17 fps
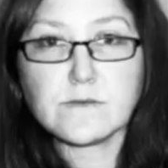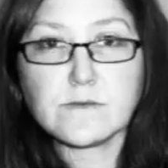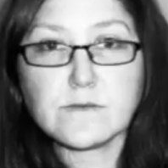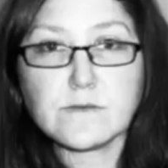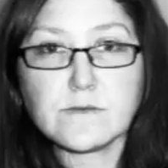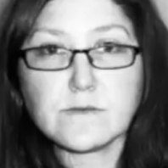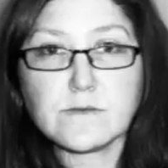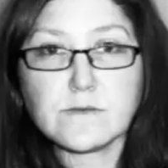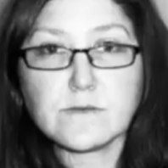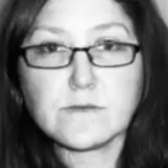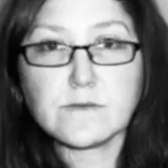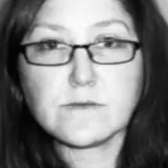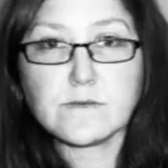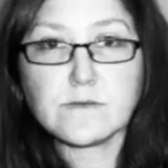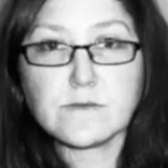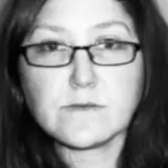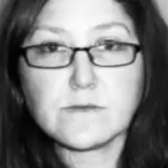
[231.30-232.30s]
I
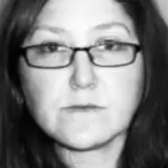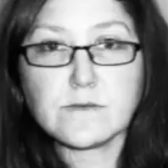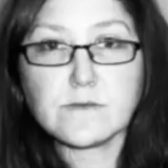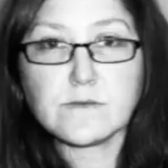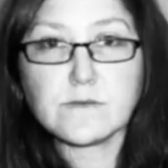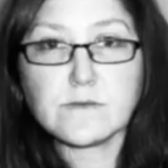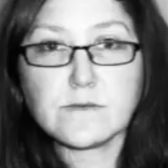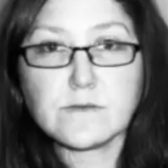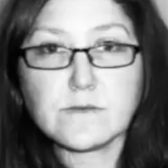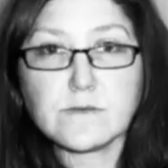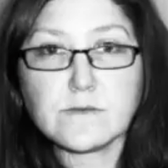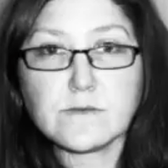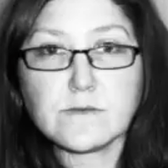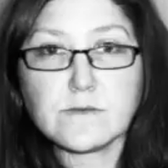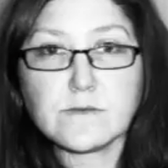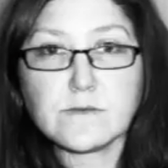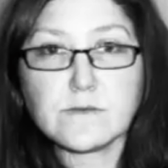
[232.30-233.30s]
don't want my arm.
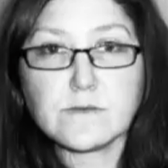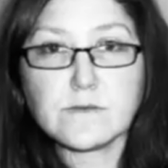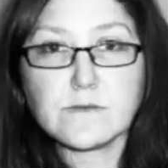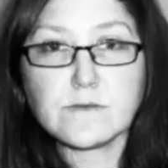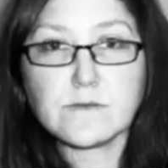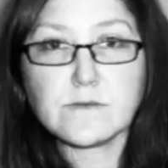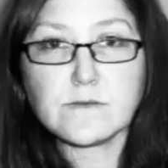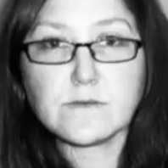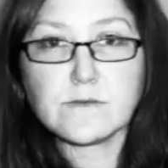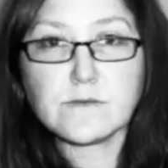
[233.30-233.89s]
Go away.